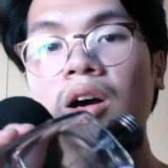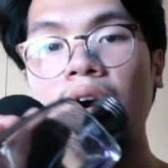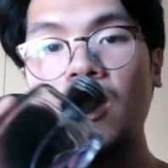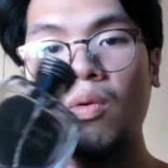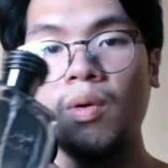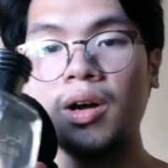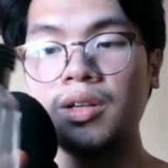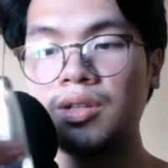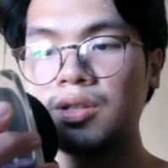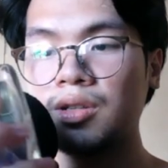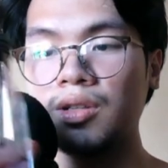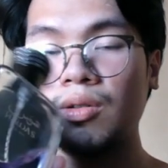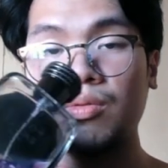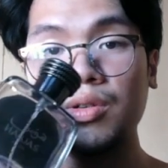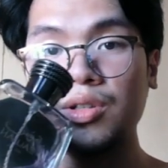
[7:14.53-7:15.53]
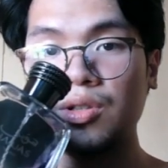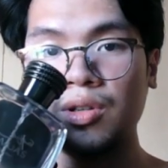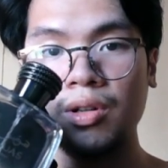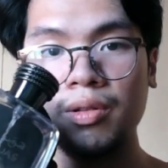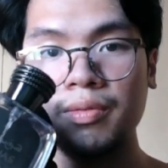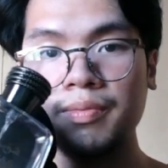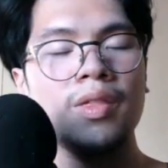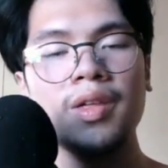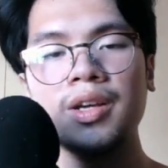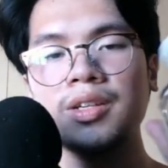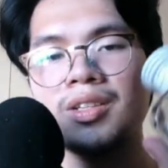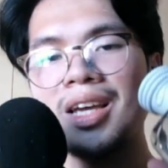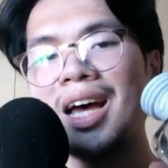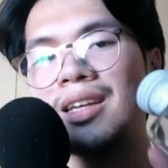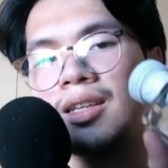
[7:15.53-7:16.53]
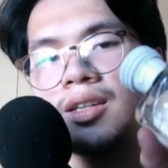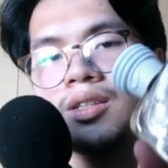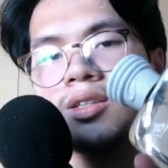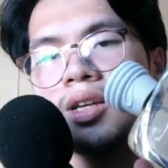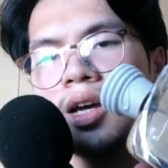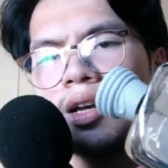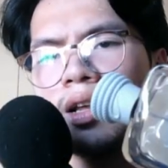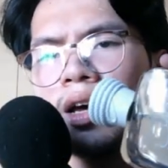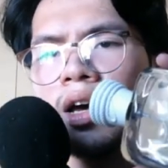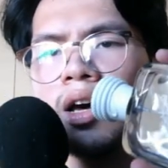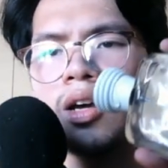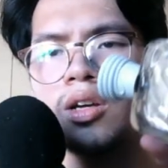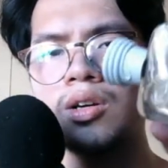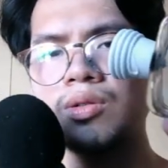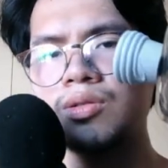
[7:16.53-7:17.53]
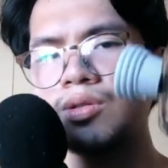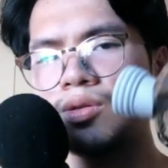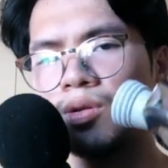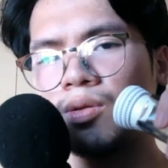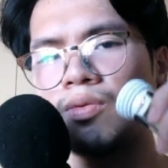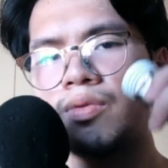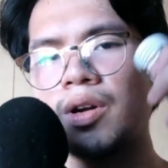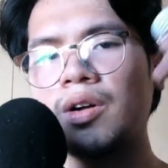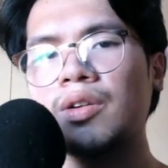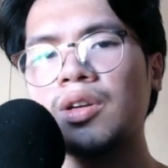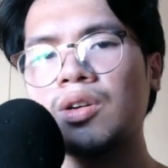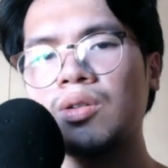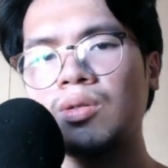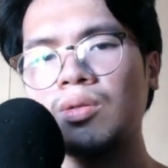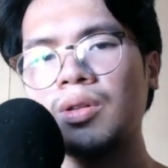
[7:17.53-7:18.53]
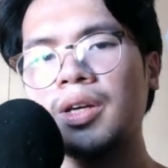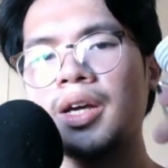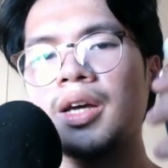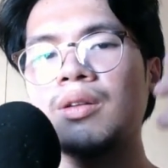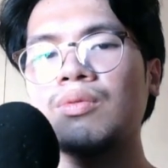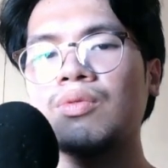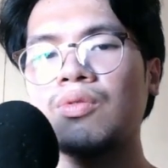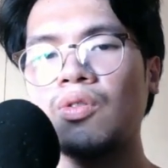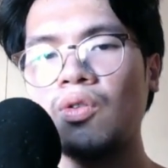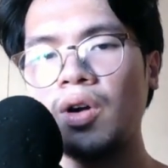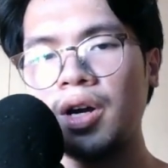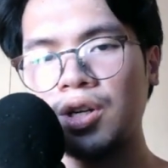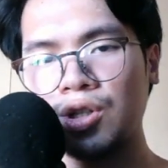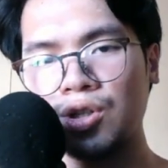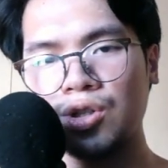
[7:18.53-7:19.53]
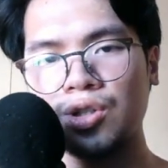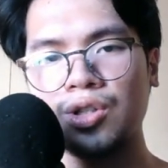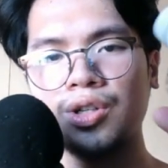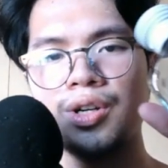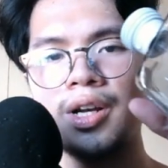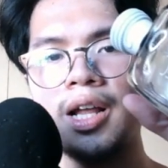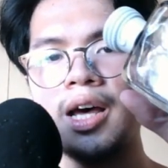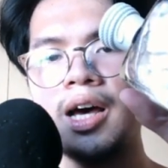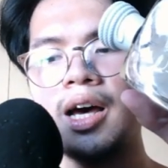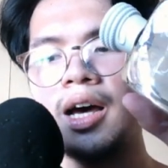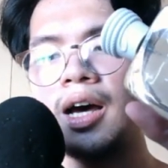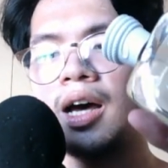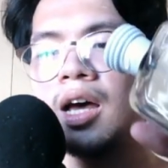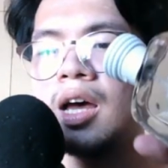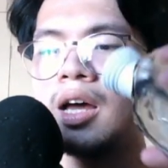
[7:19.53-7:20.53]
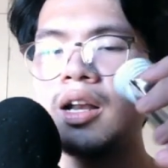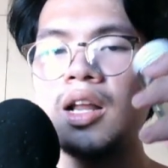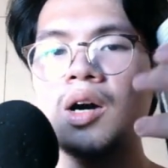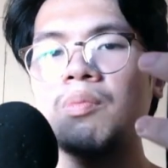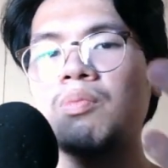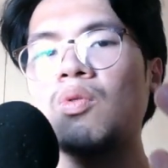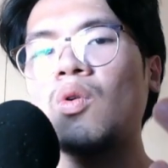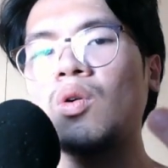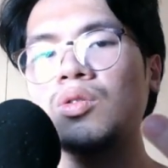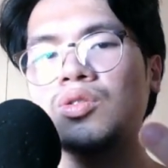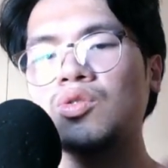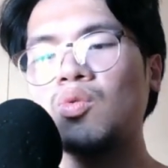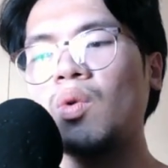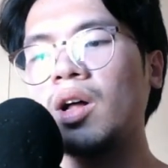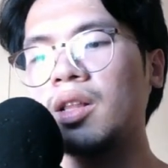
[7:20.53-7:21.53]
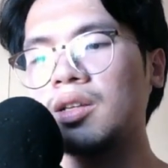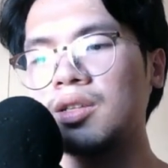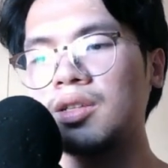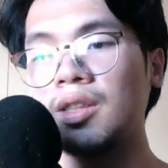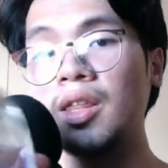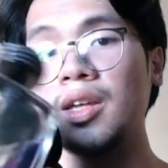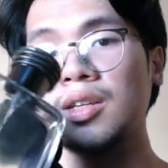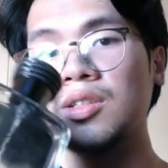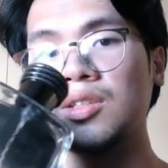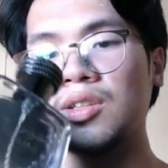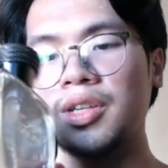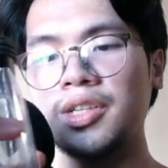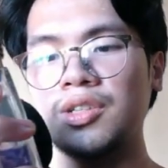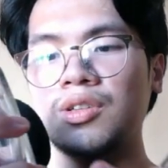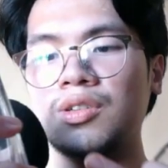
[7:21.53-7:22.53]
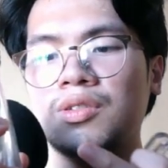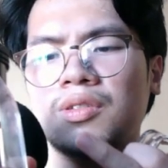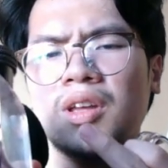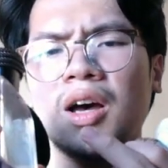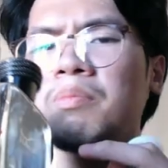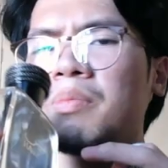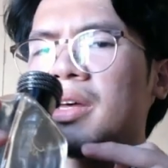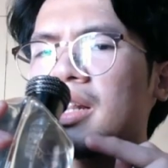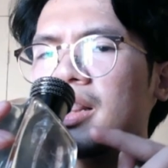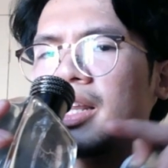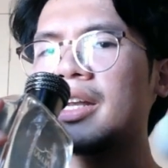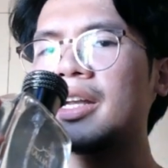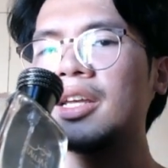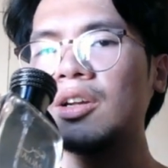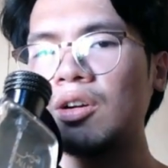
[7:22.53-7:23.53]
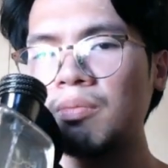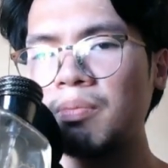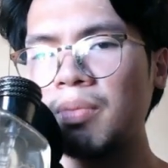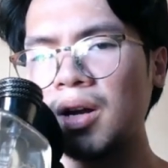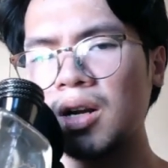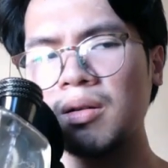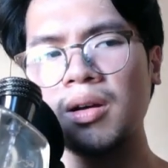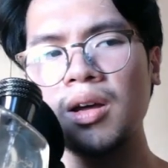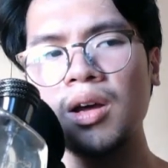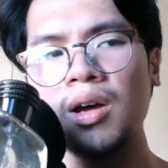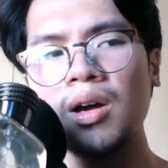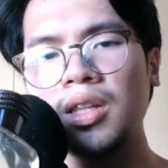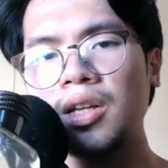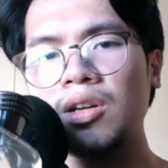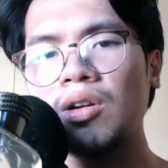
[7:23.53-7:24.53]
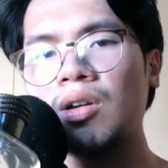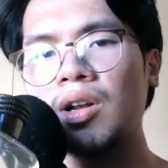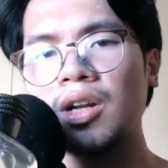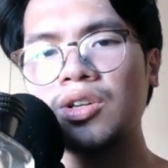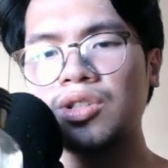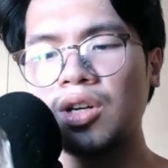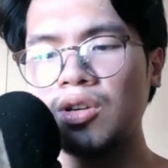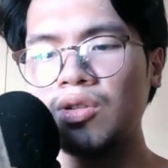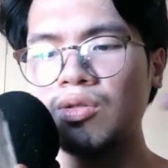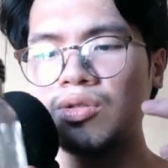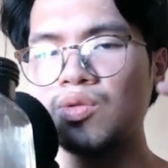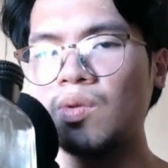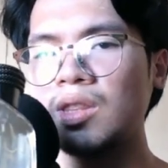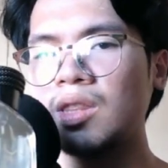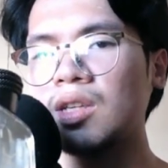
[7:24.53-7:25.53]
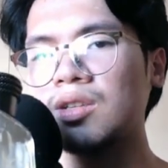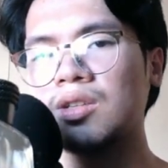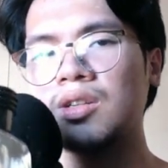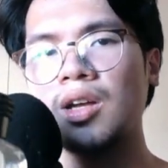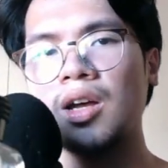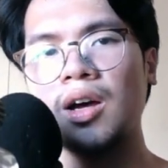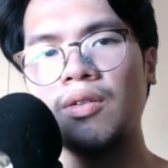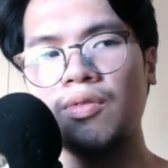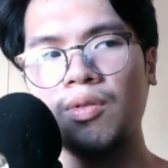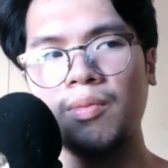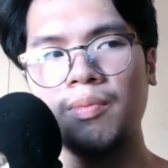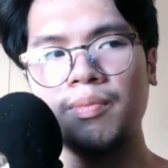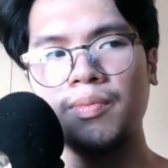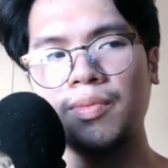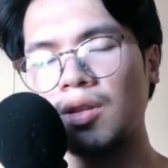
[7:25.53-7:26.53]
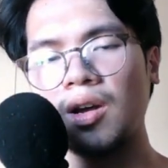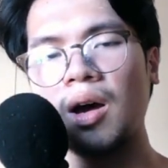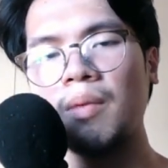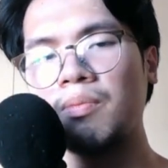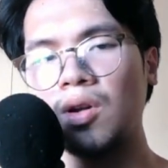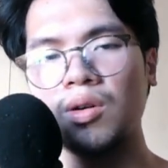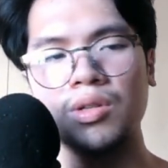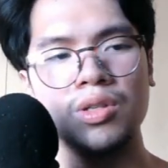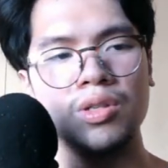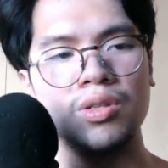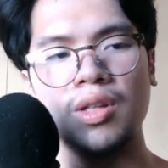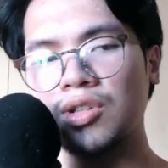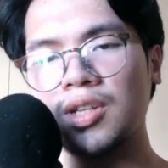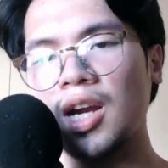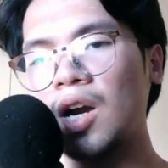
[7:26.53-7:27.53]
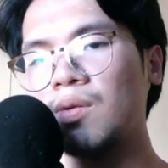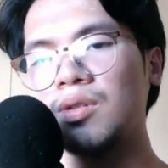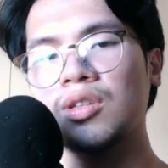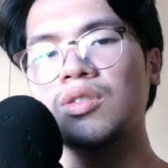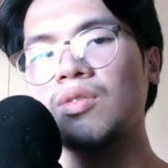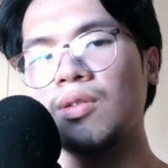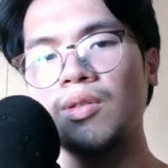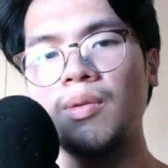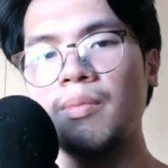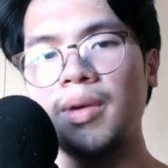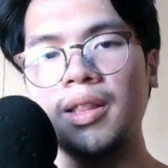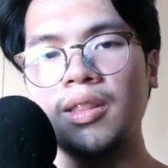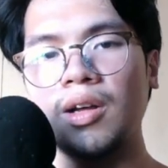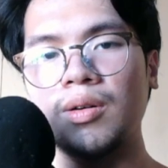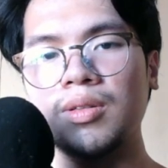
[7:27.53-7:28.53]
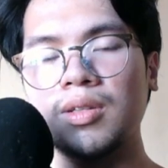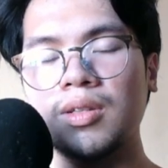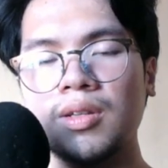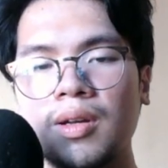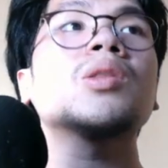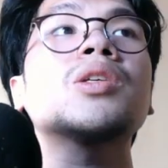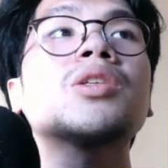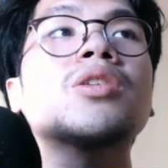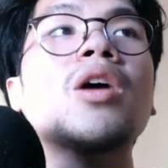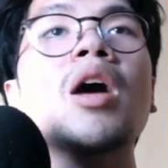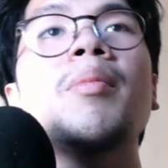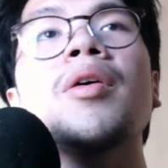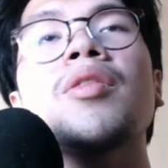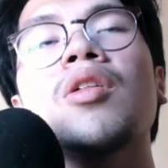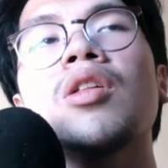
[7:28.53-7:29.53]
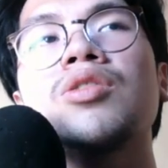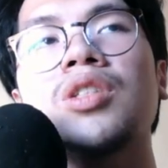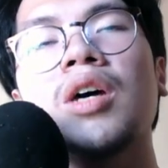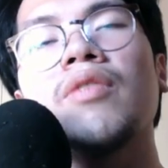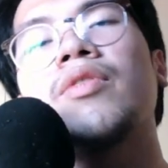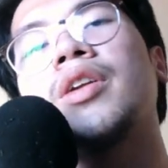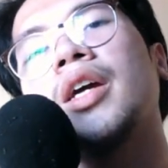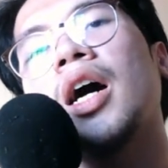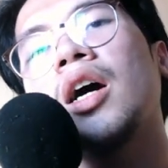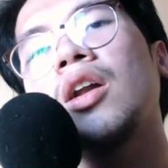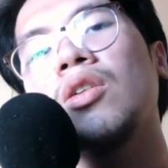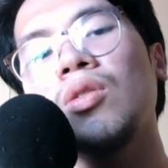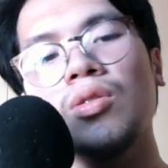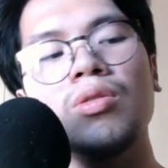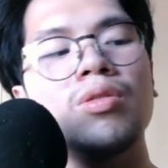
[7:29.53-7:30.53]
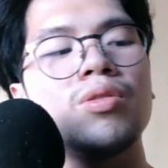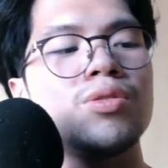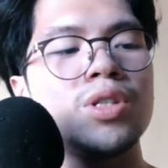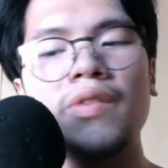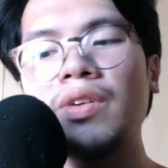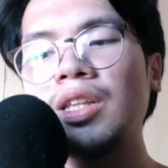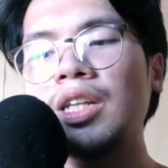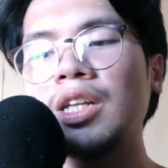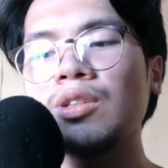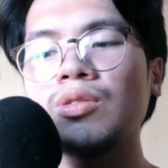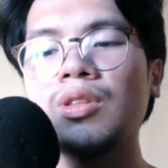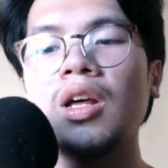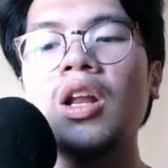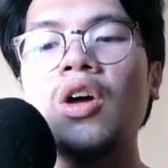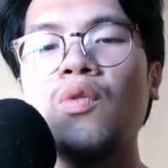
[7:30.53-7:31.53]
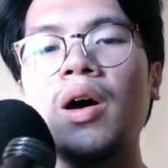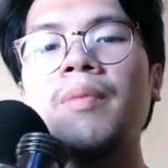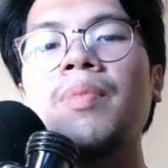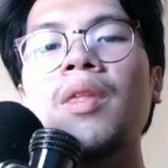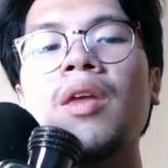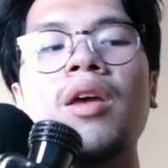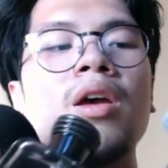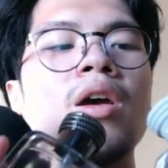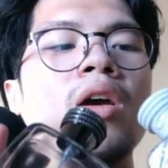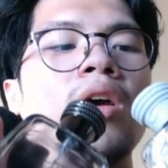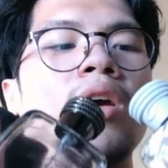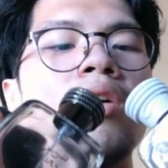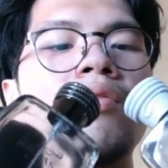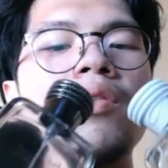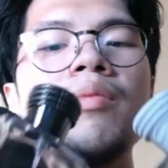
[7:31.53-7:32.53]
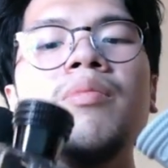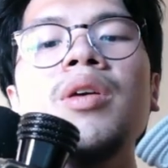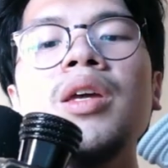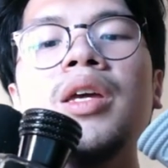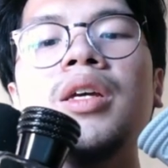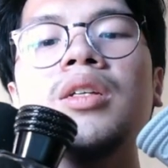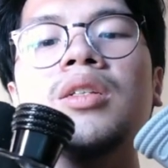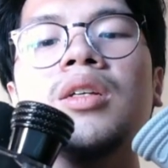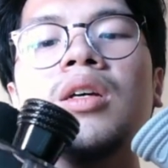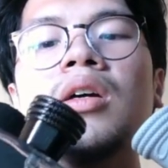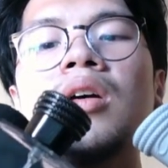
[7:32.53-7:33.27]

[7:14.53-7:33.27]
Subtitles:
Hawas na original. This, as I said, goes into a very cooling and fresh na approach. While this is just a bit linear. Parang linear lang siya. Yung sweetness niya from the top notes just carries to the mid notes. So let's talk about the longevity. Ano yung longevity na itong dalawa? For me,